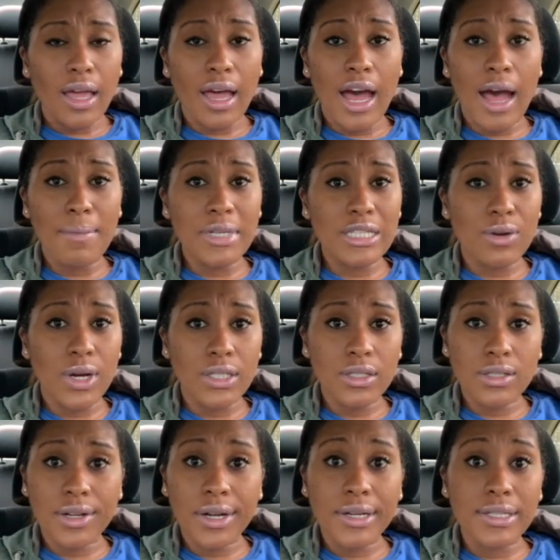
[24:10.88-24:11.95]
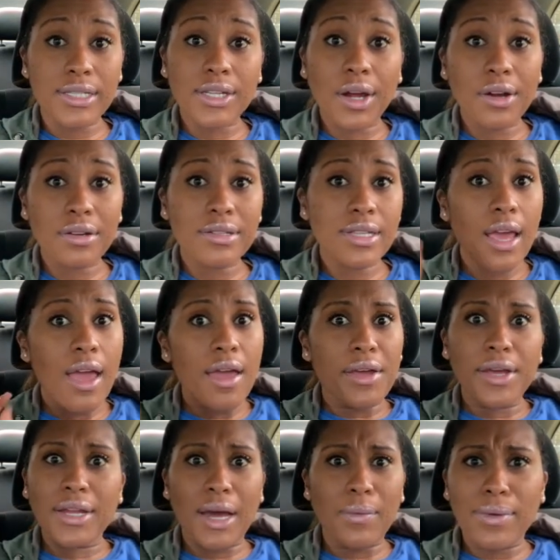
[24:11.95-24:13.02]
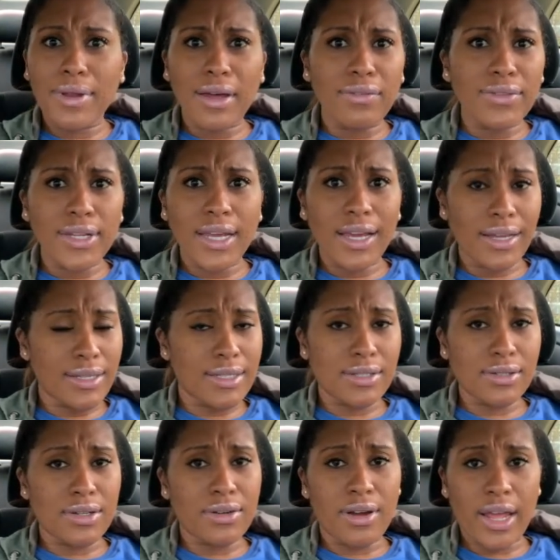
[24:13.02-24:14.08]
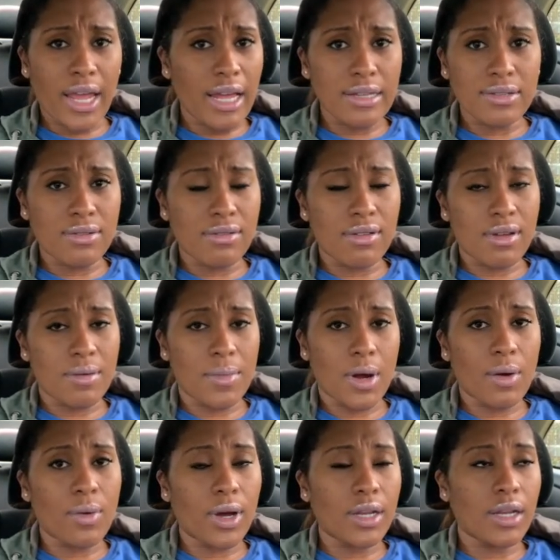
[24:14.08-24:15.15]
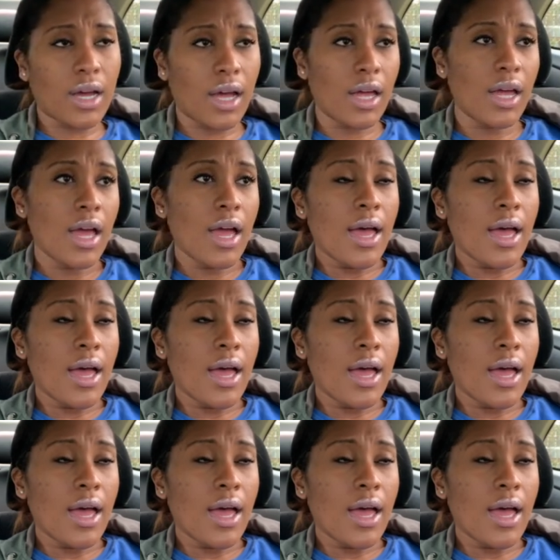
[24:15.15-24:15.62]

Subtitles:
comments, questions, or concerns, and I would definitely answer them or whatnot.